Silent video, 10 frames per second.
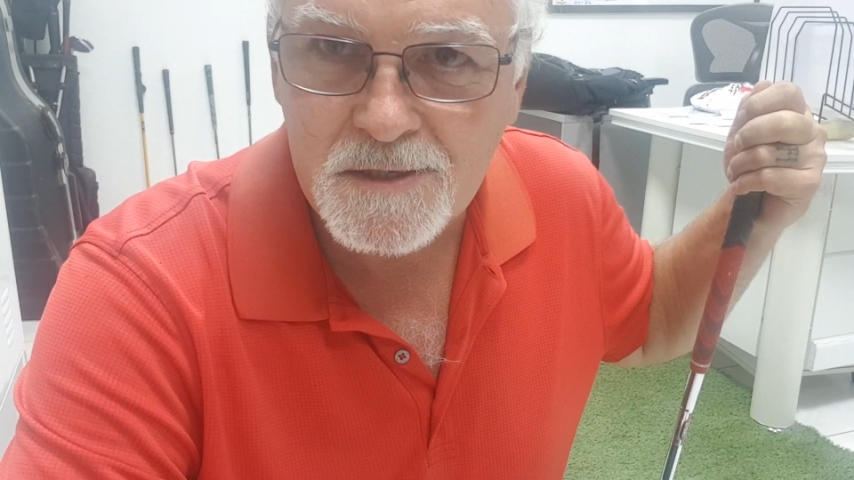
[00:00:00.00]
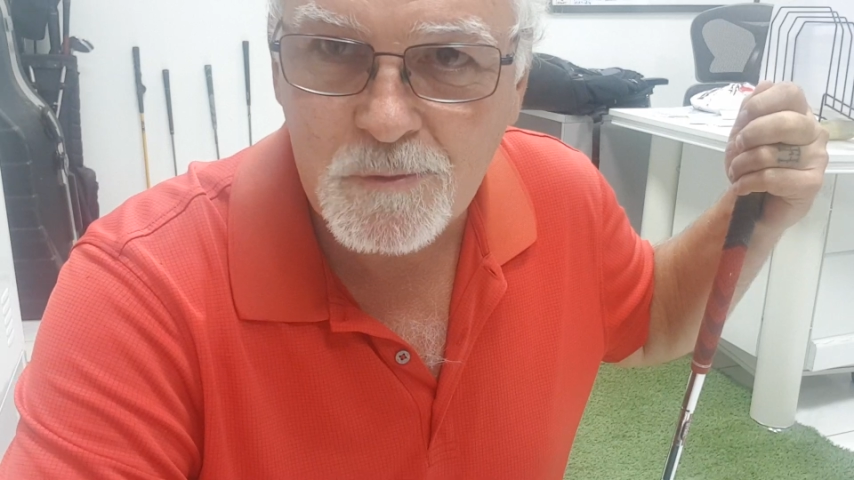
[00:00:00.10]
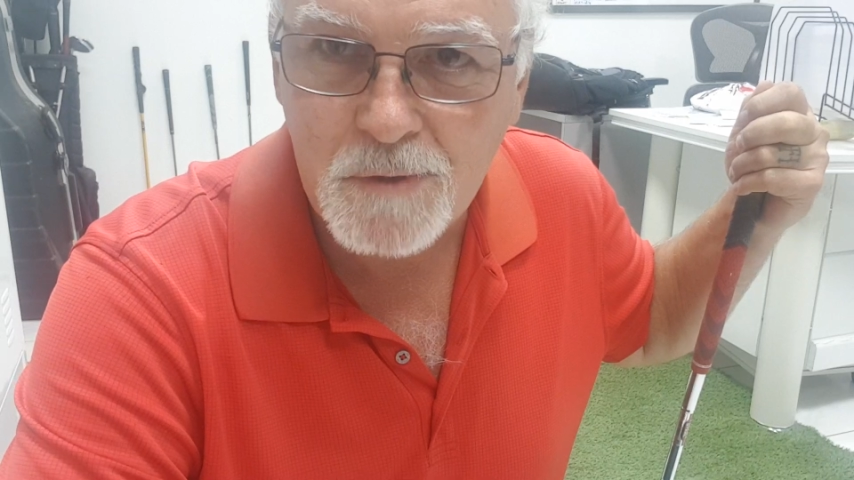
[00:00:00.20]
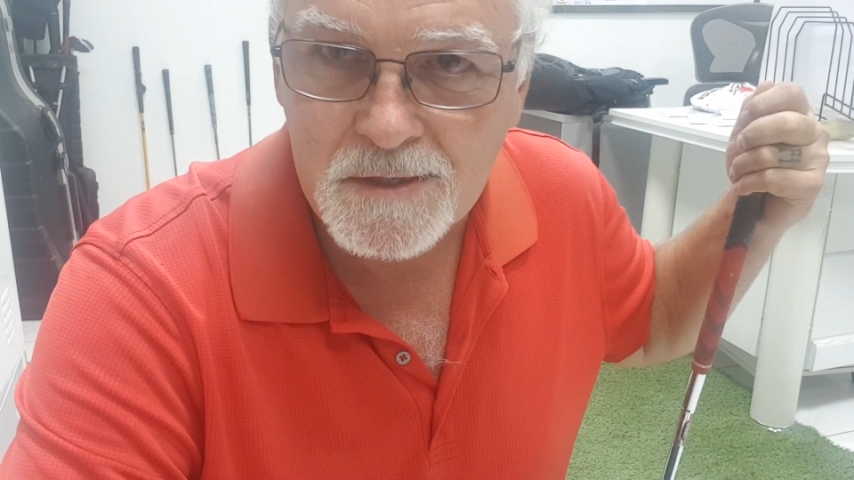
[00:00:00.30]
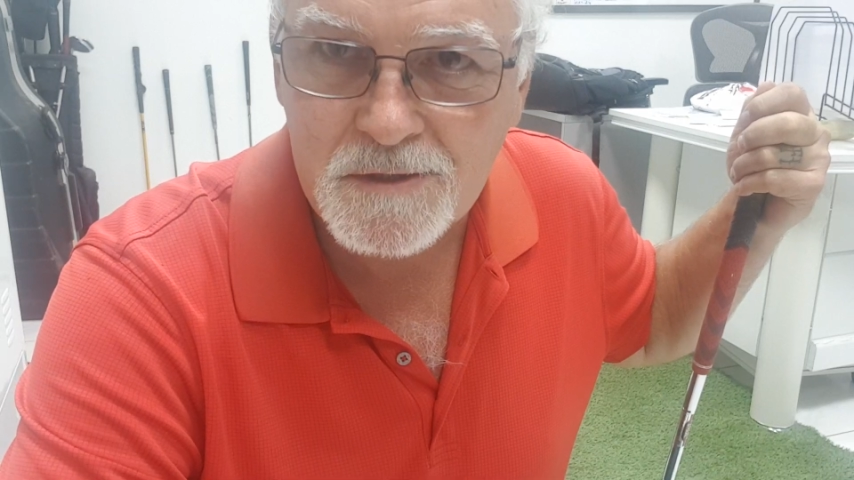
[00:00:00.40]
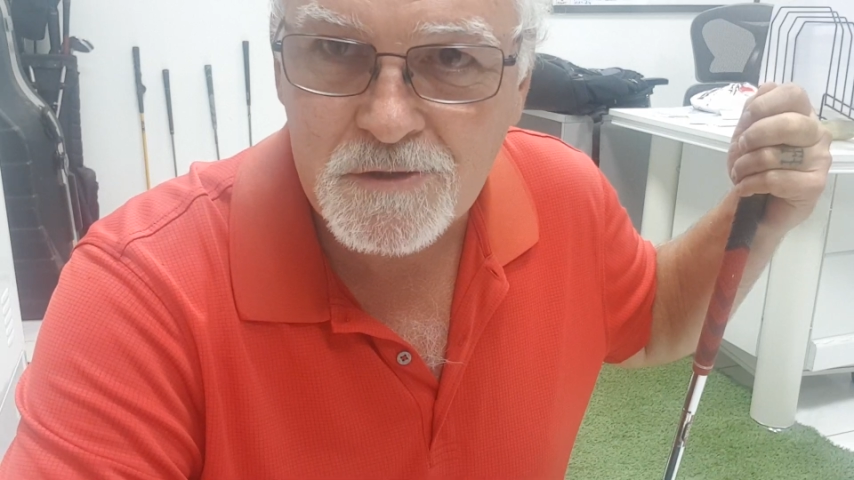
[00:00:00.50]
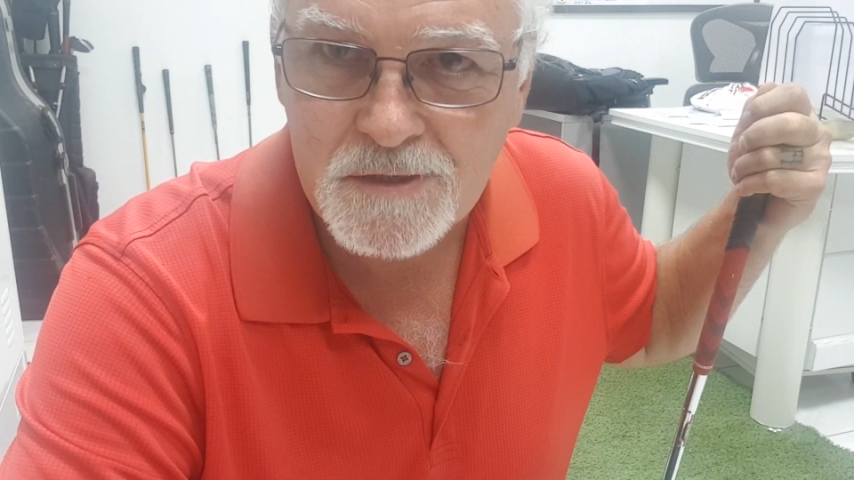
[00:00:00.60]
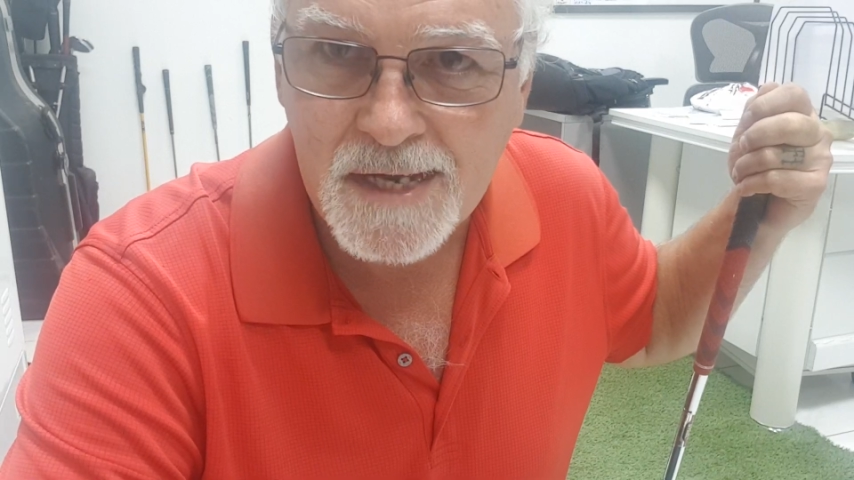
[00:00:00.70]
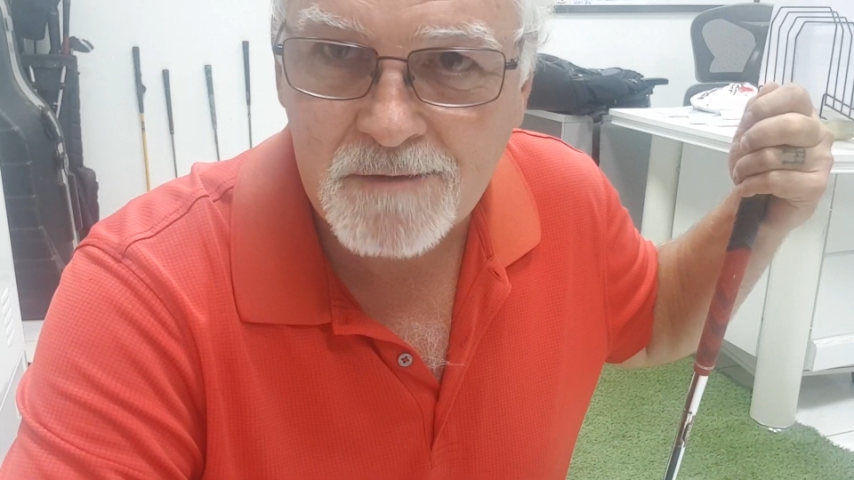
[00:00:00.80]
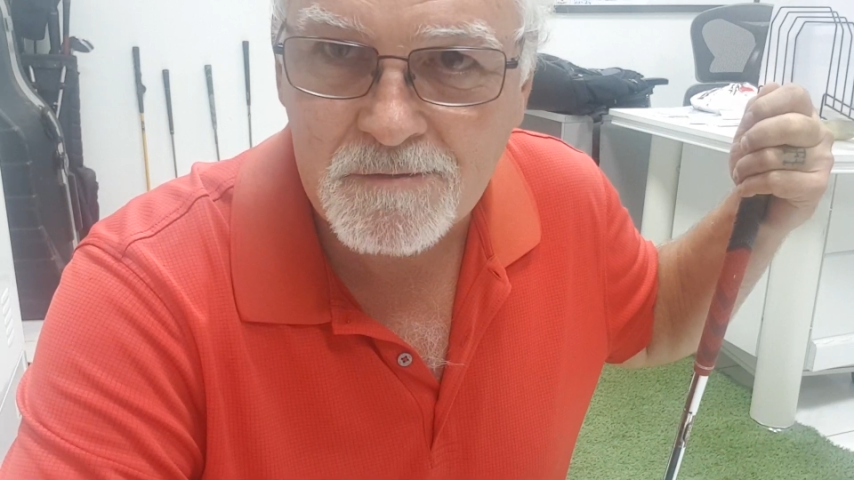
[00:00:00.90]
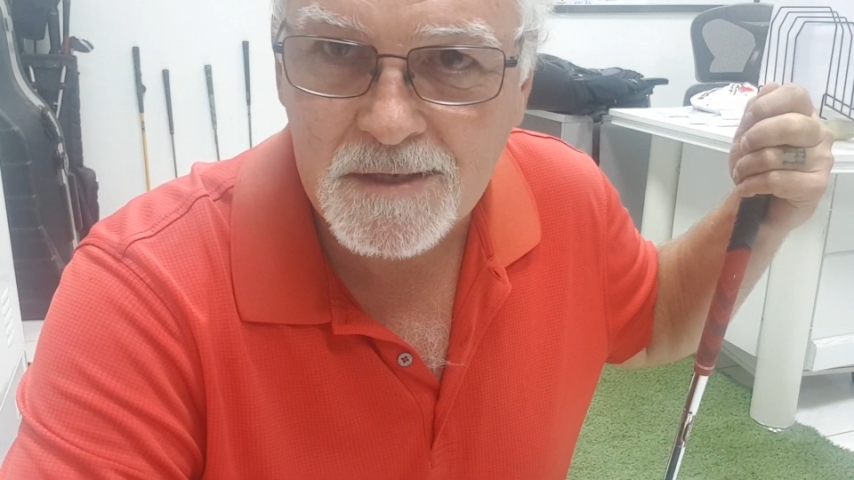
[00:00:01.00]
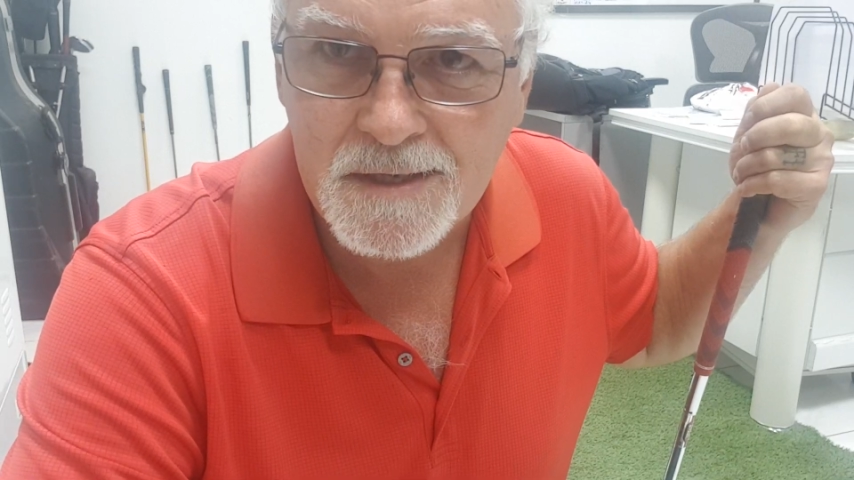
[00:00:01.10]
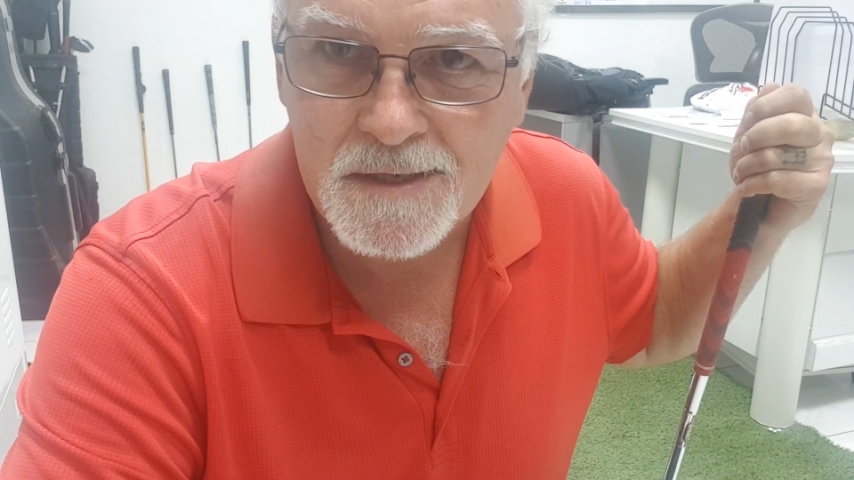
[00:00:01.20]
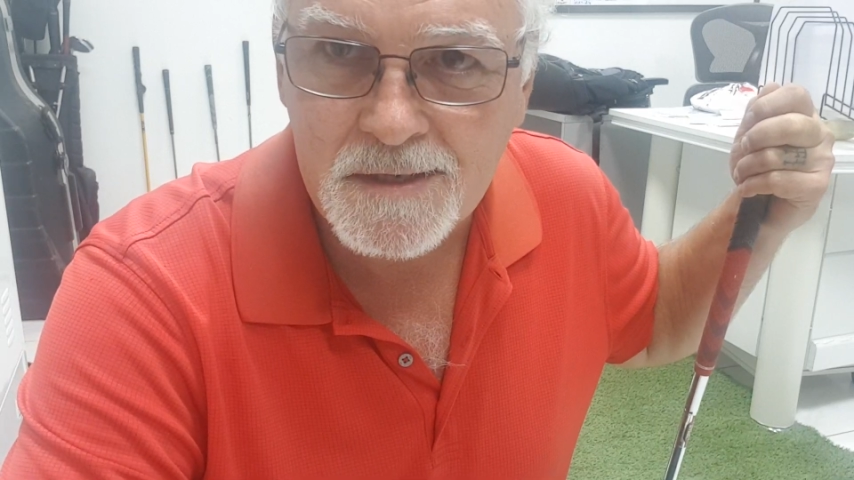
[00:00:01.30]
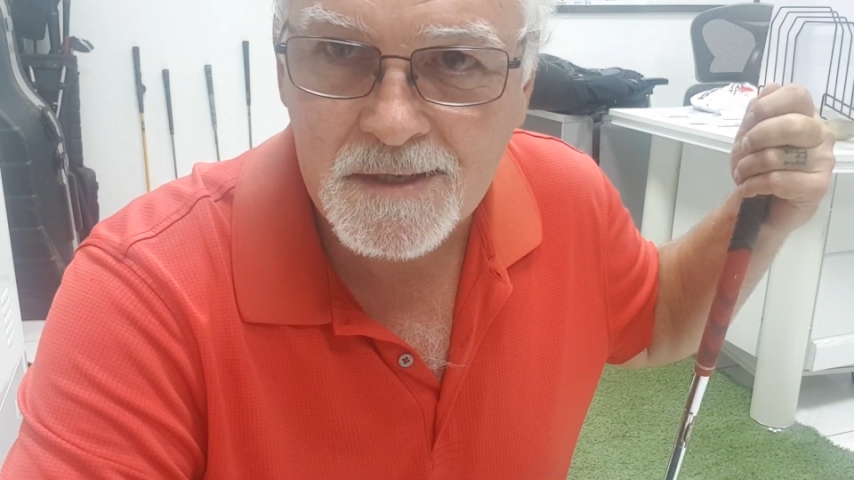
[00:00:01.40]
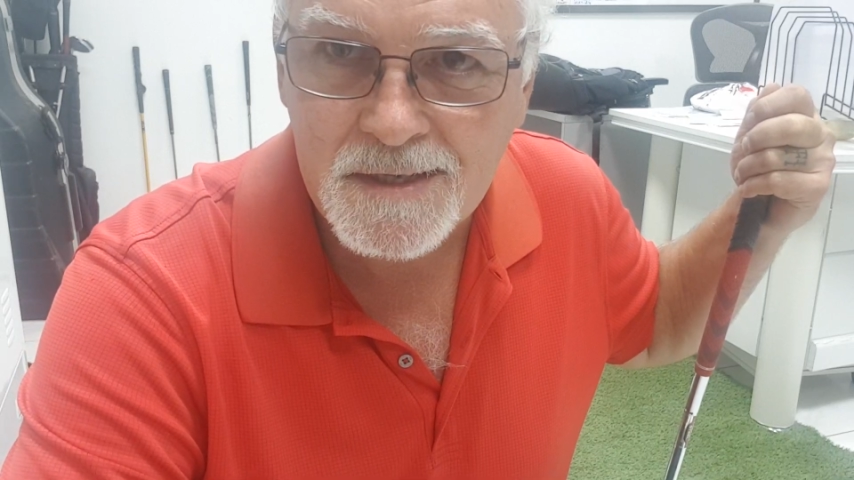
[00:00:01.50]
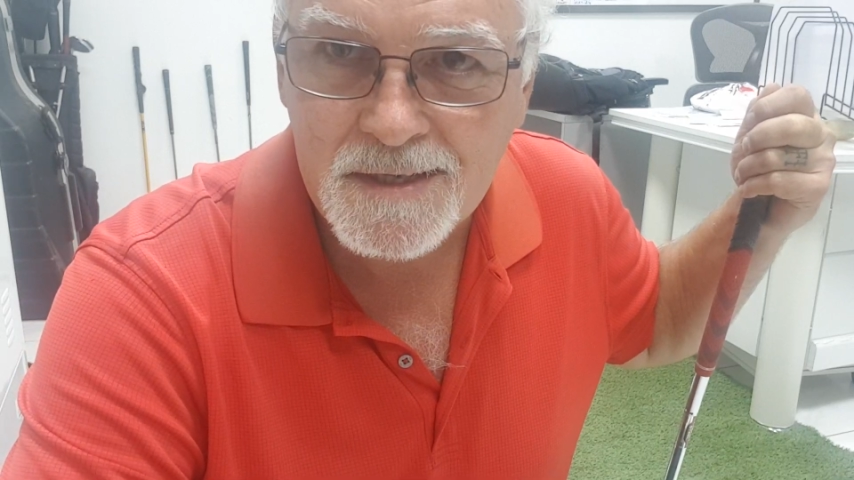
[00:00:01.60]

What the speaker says: to what the shaft did.